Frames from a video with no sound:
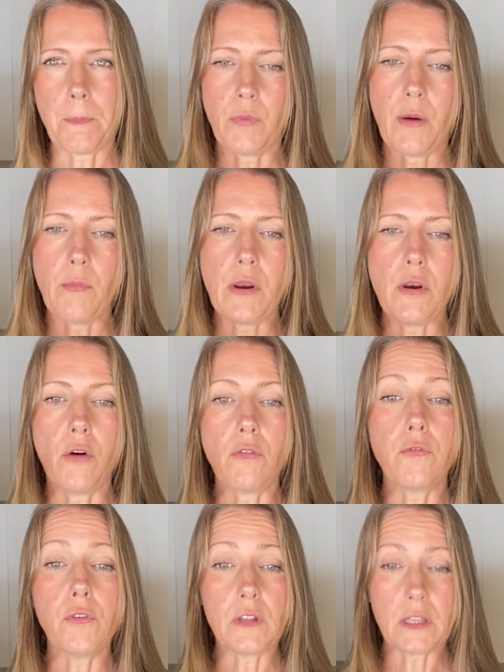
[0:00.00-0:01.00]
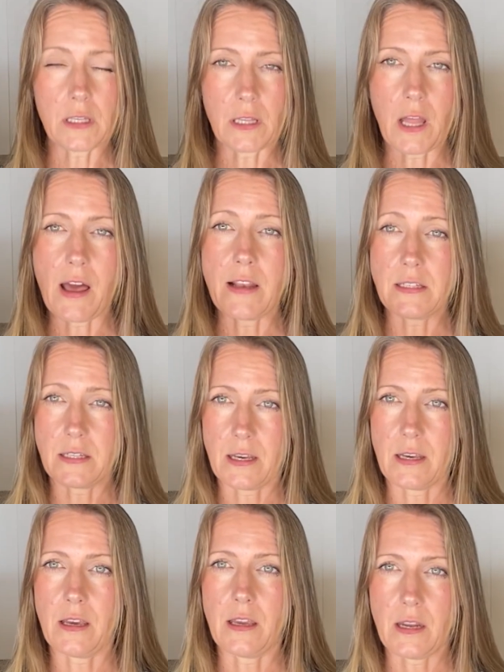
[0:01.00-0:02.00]
we're not fully aligned in
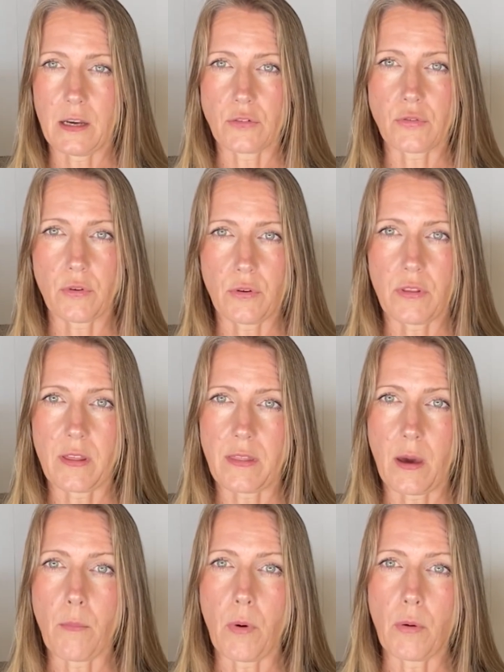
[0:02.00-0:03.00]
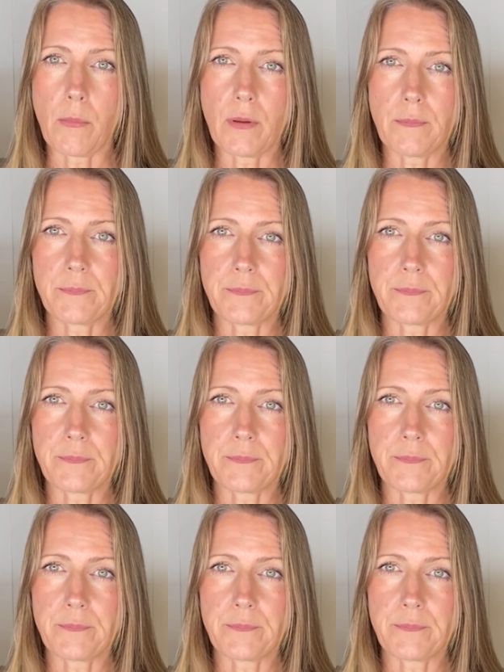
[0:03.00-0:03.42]
our truth at that moment.